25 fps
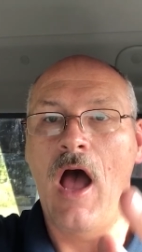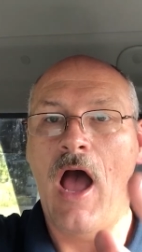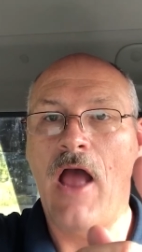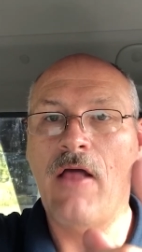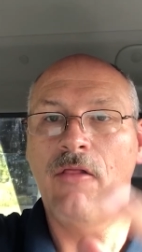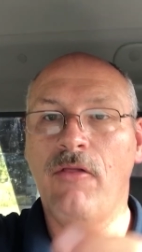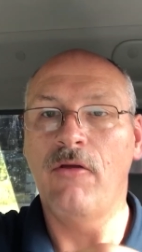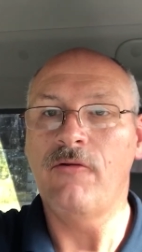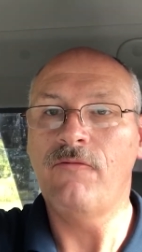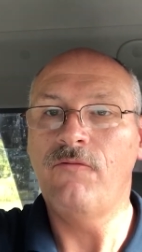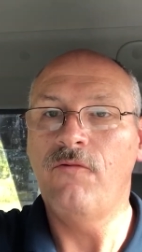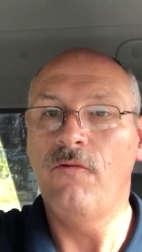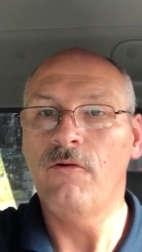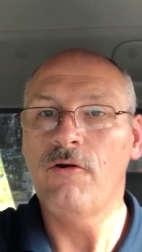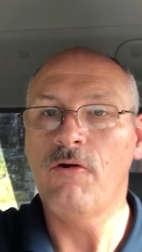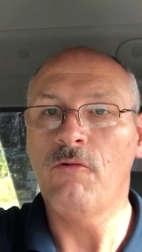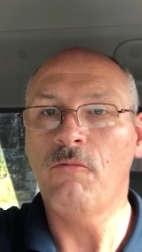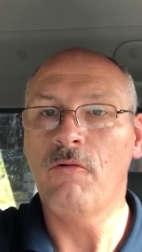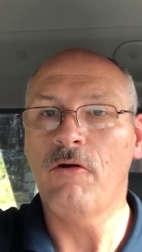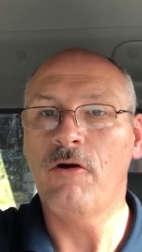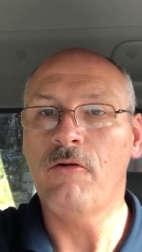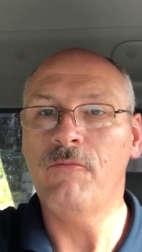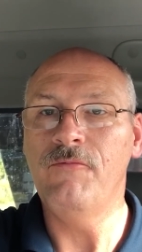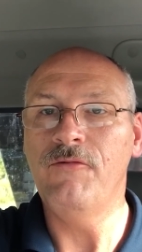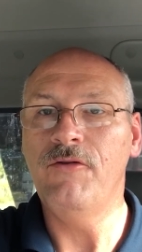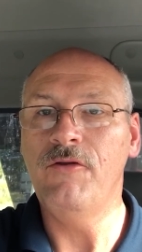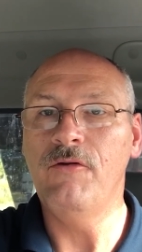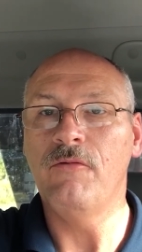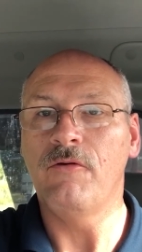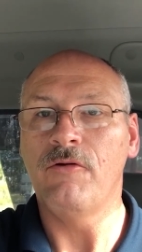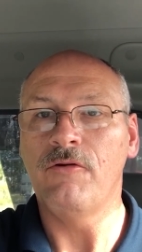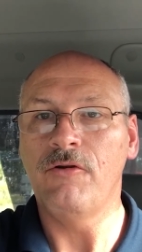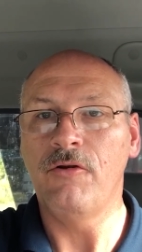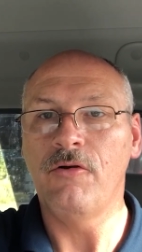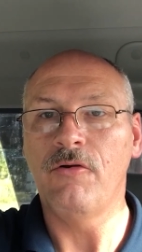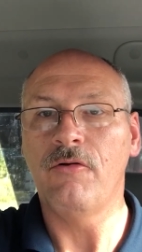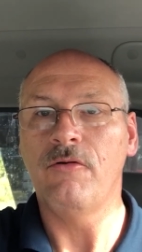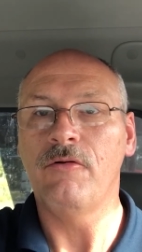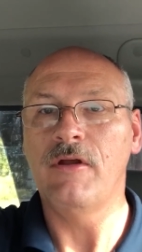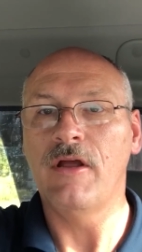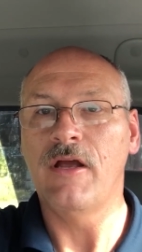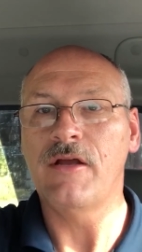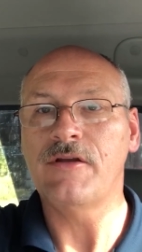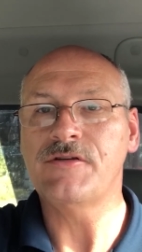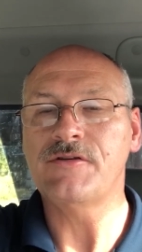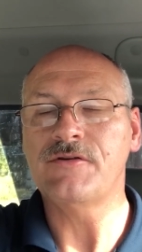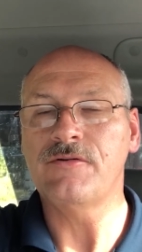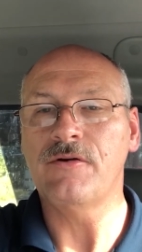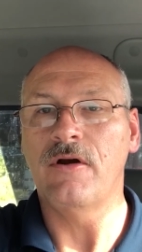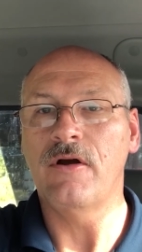I look forward to working with you on your
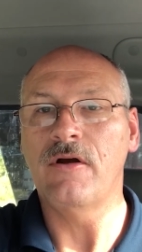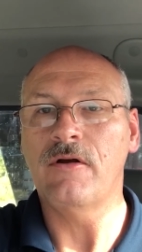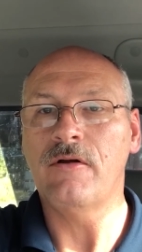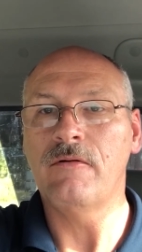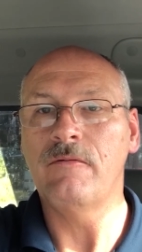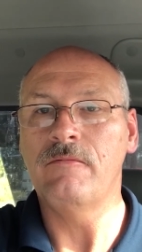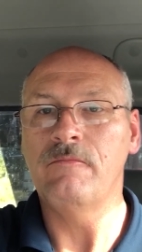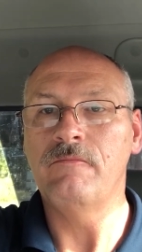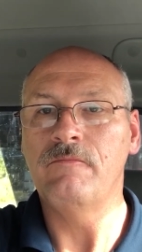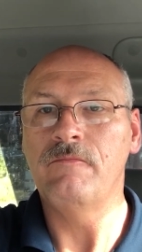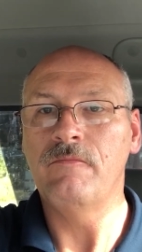next truck.